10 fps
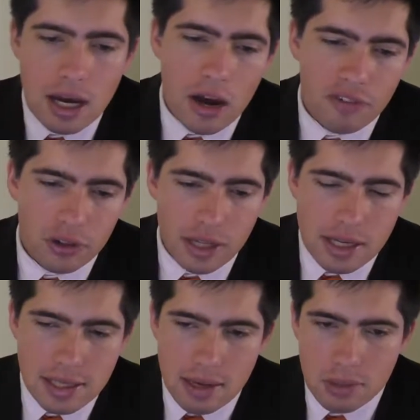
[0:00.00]
a few of
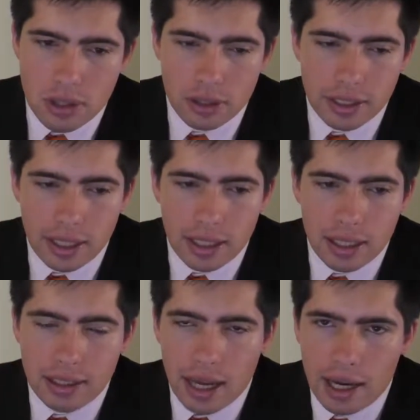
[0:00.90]
these teams
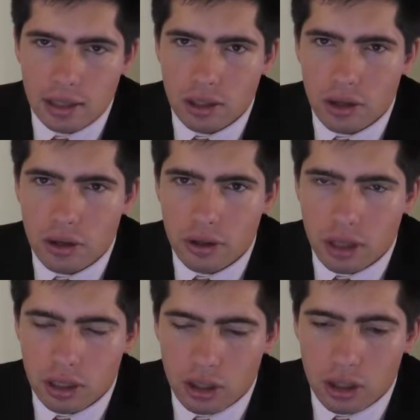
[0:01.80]
earlier, they had a
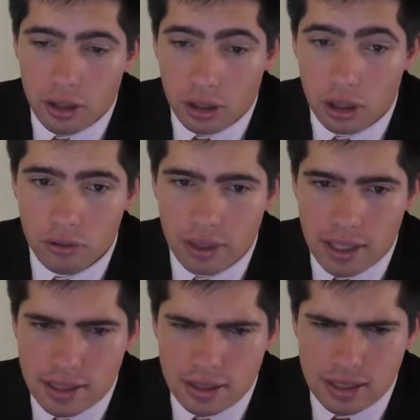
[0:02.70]
lot of
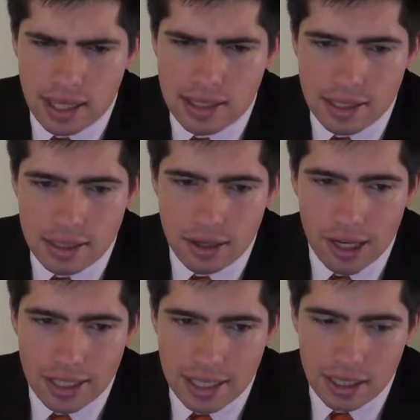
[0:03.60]
these decent
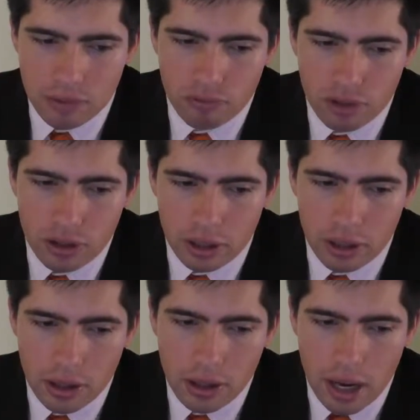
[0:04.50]
sides had very
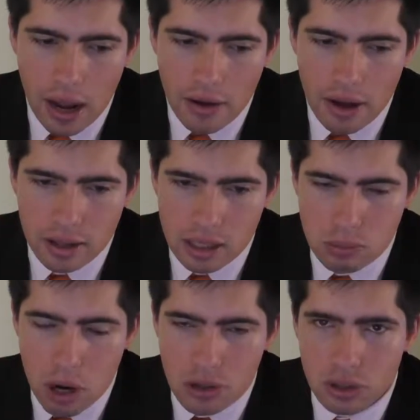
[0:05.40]
low
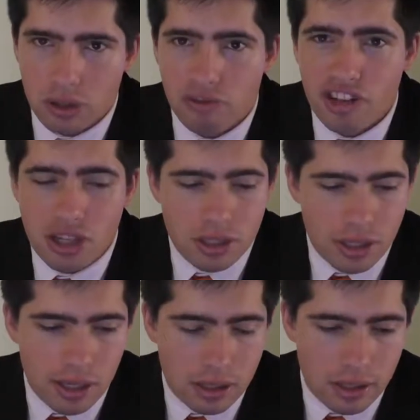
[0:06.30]
disposal
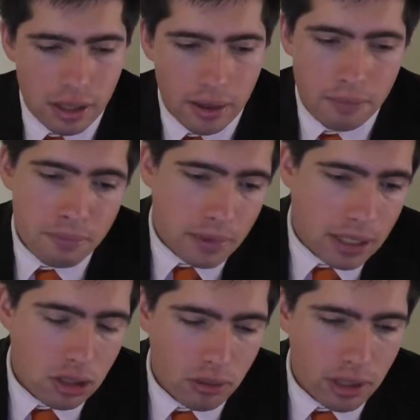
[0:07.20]
efficiency, so
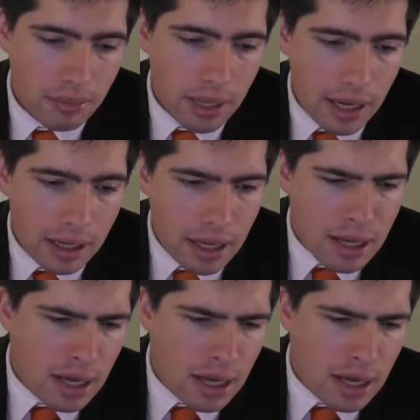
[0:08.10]
it's not really bad.